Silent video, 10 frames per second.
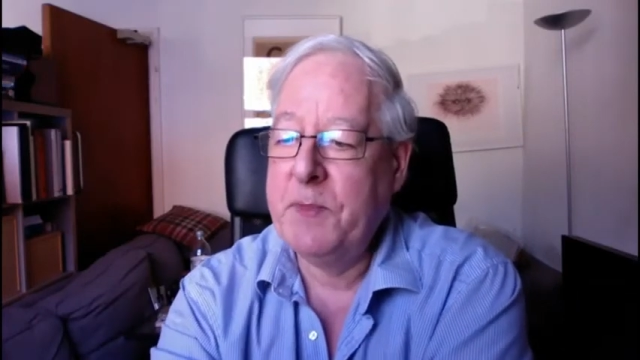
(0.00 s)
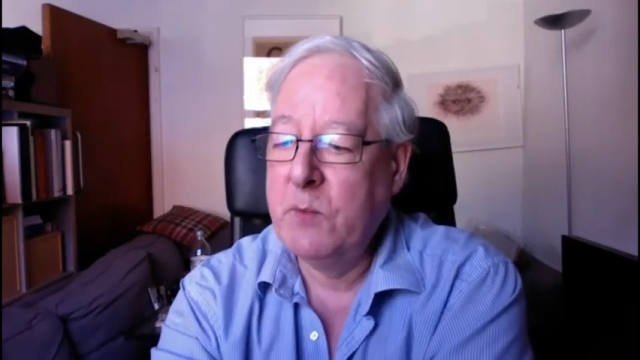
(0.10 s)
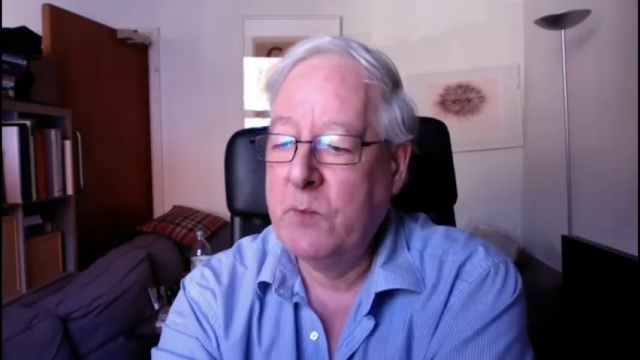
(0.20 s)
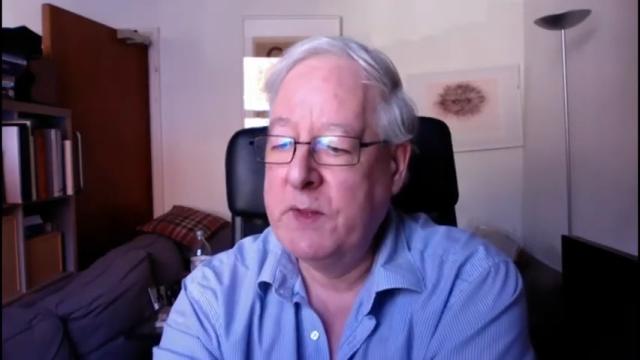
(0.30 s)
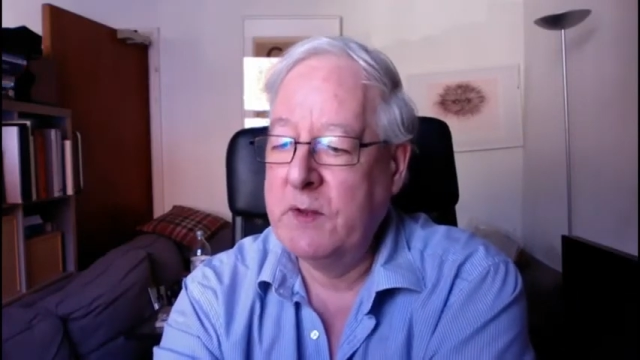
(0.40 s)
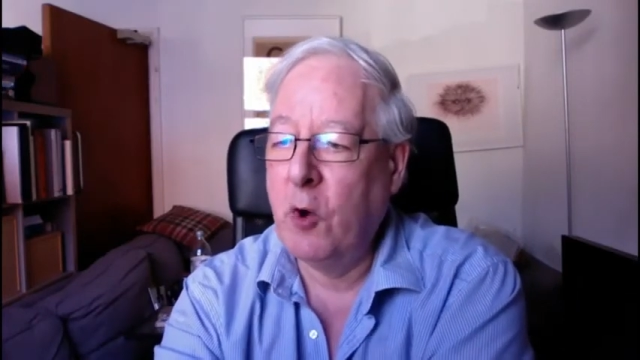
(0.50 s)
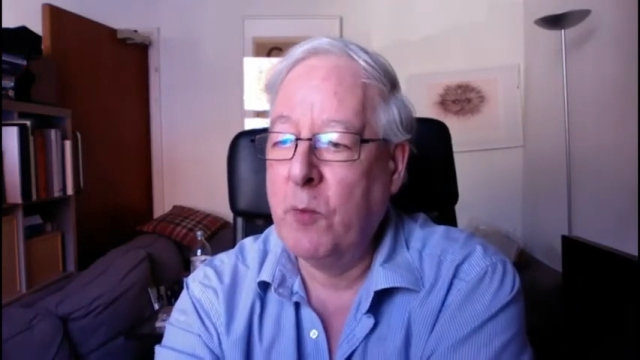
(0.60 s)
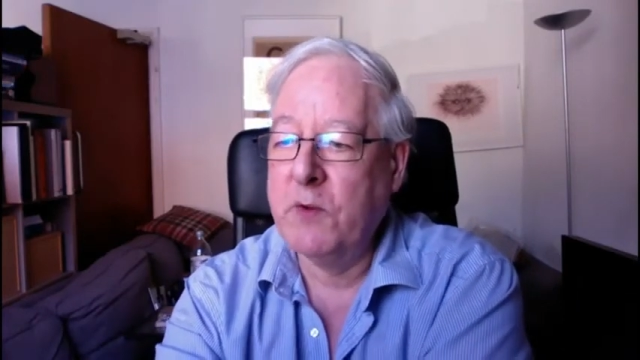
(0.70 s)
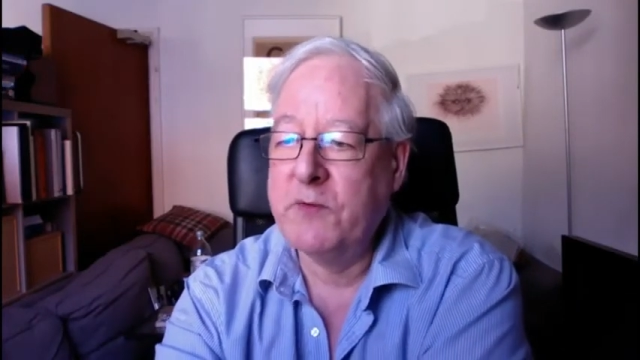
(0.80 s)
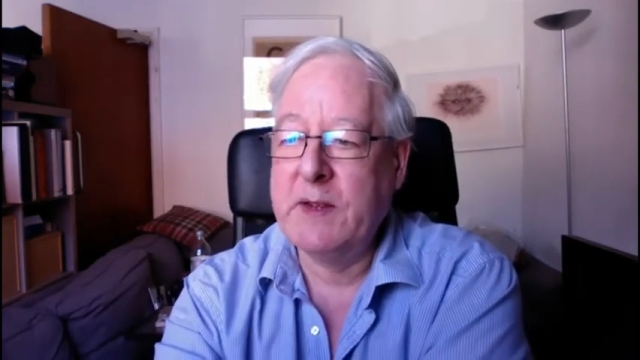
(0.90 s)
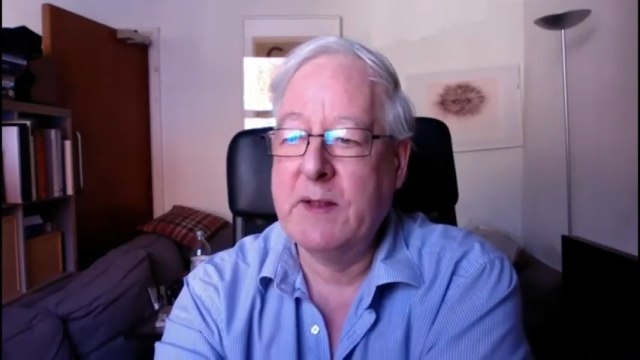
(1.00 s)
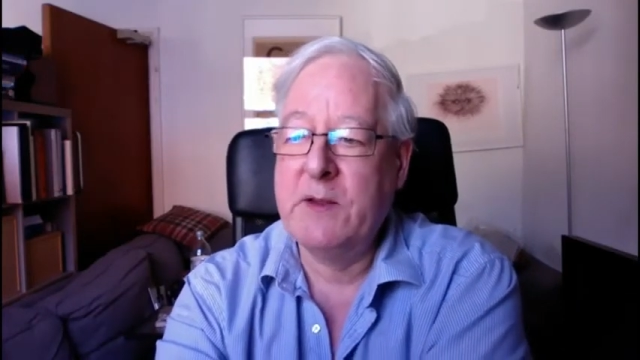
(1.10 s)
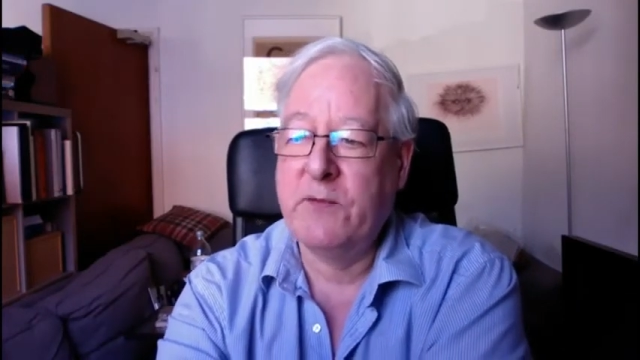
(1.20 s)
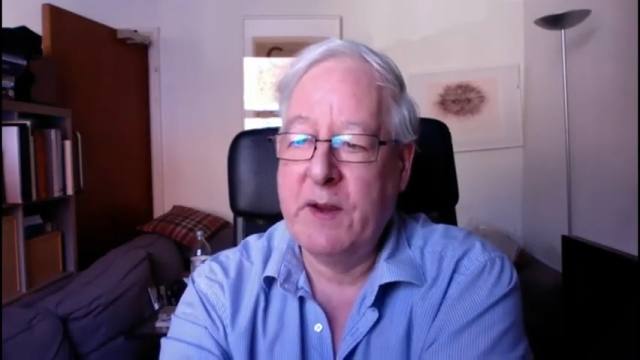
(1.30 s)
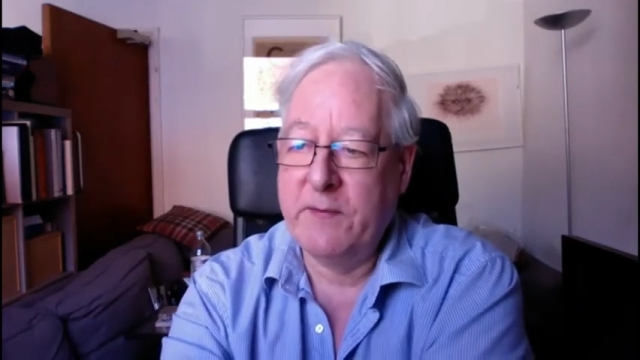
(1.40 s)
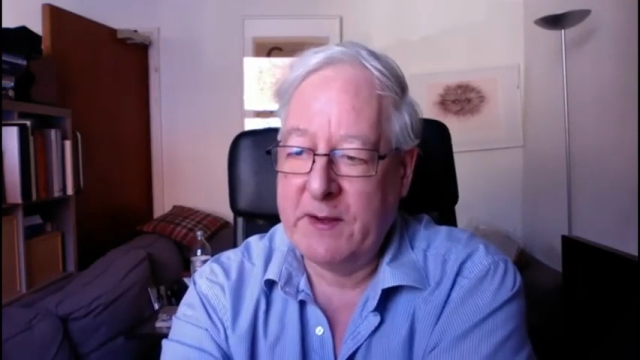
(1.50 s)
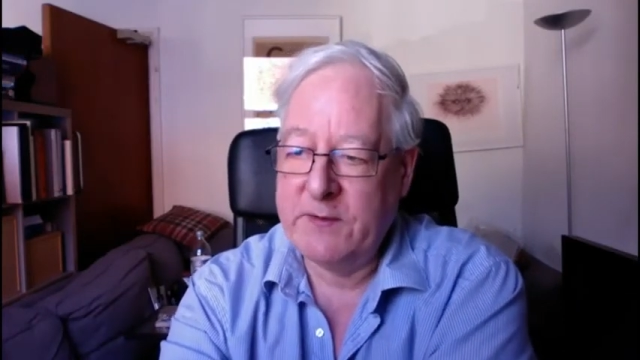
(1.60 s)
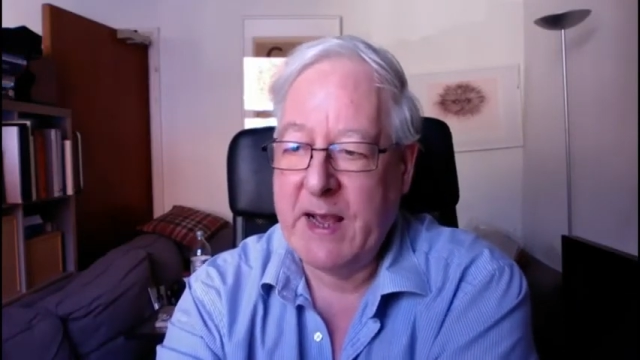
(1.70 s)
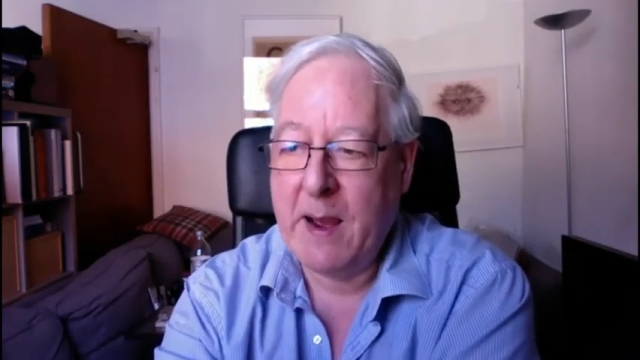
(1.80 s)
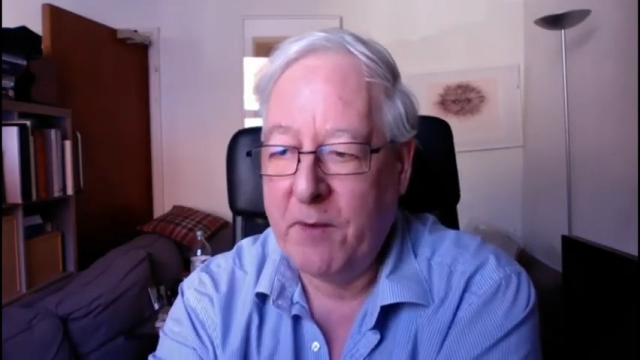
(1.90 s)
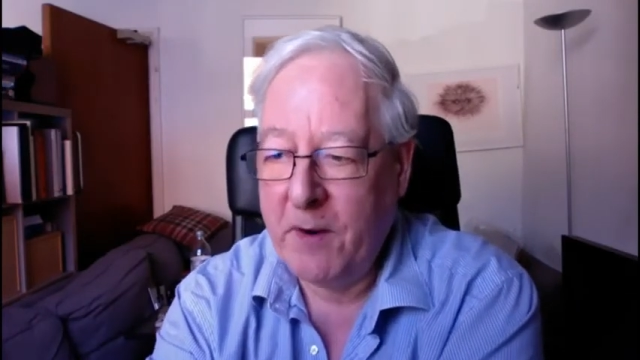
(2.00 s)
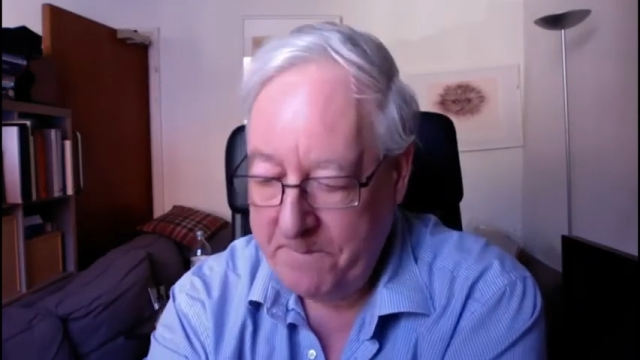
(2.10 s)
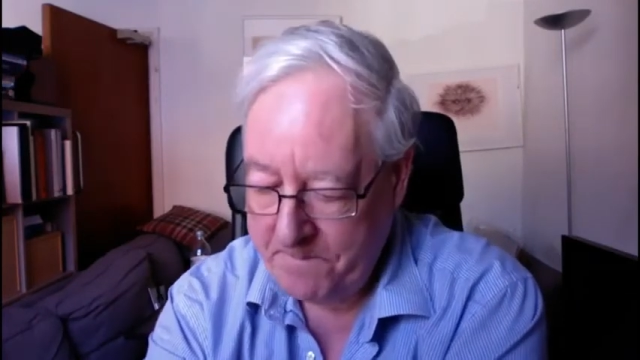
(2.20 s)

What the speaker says: with a normal single lens reflex camera.